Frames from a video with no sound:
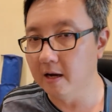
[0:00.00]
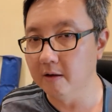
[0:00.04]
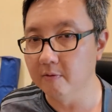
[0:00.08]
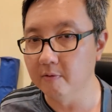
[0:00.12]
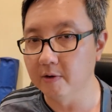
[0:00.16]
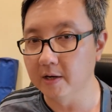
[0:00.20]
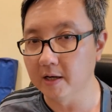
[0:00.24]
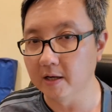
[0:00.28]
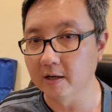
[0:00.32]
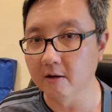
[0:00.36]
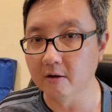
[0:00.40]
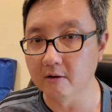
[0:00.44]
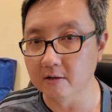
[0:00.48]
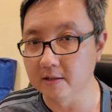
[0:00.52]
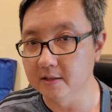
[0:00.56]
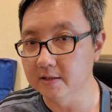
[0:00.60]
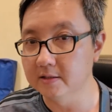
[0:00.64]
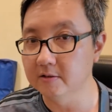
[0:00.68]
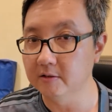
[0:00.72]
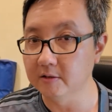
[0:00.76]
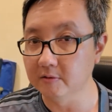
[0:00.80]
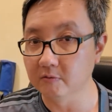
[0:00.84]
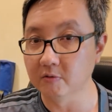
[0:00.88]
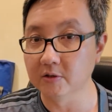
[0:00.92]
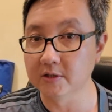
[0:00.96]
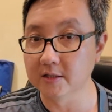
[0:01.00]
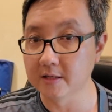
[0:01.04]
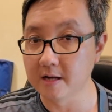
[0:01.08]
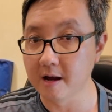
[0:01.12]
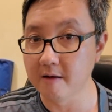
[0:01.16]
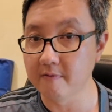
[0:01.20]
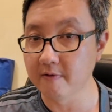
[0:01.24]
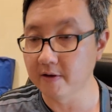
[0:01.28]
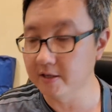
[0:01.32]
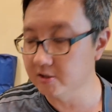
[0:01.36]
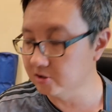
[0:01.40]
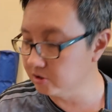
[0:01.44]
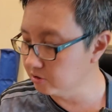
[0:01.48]
When I got this, it was an
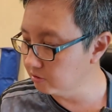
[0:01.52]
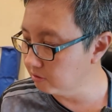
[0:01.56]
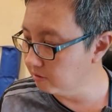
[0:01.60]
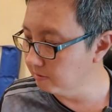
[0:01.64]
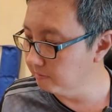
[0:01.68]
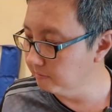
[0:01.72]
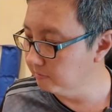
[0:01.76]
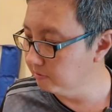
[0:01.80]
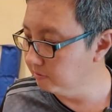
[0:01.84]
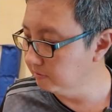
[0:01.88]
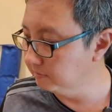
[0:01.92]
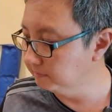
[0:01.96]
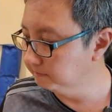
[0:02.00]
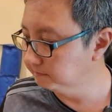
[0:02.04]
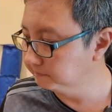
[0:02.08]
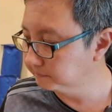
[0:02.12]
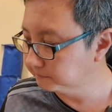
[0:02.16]
adventure combo.